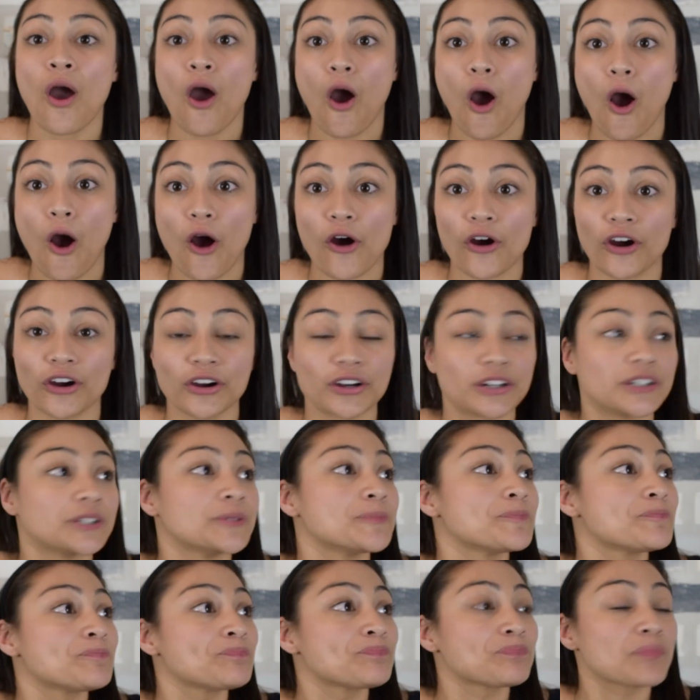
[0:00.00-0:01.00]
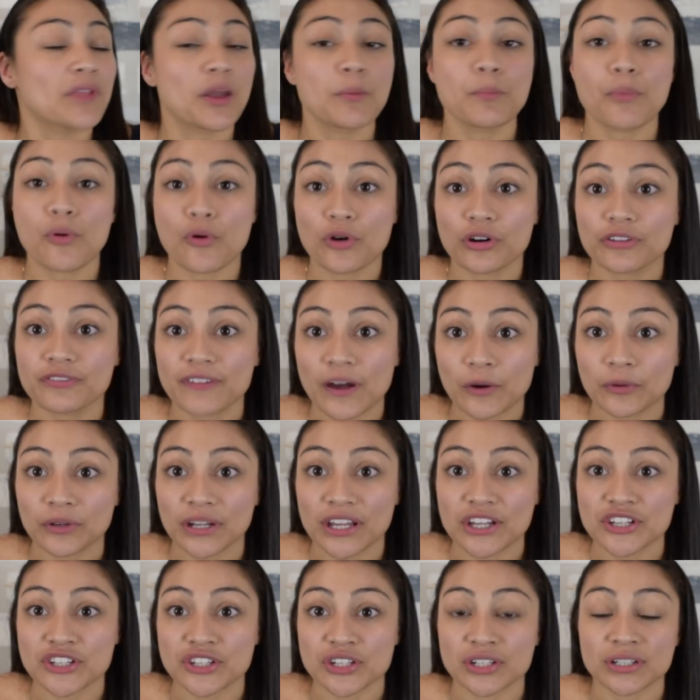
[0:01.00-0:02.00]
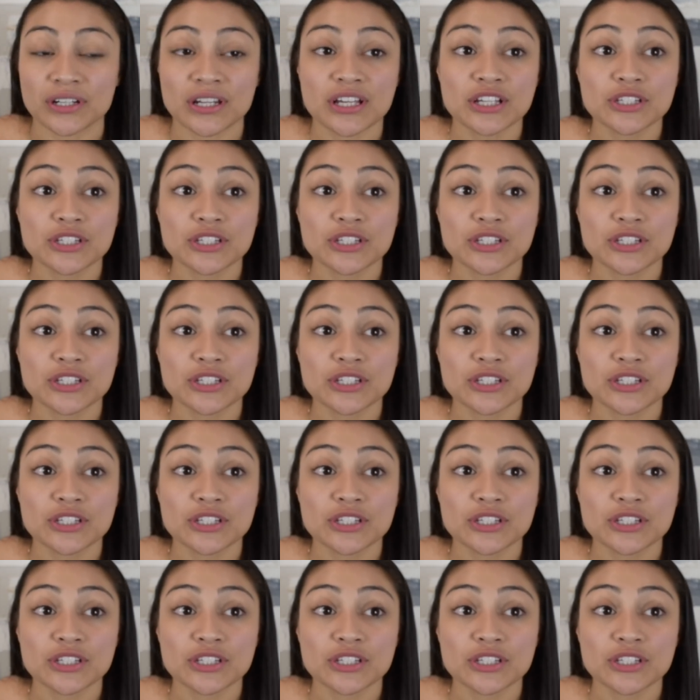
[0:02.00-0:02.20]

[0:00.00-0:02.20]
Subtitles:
are poured foundation.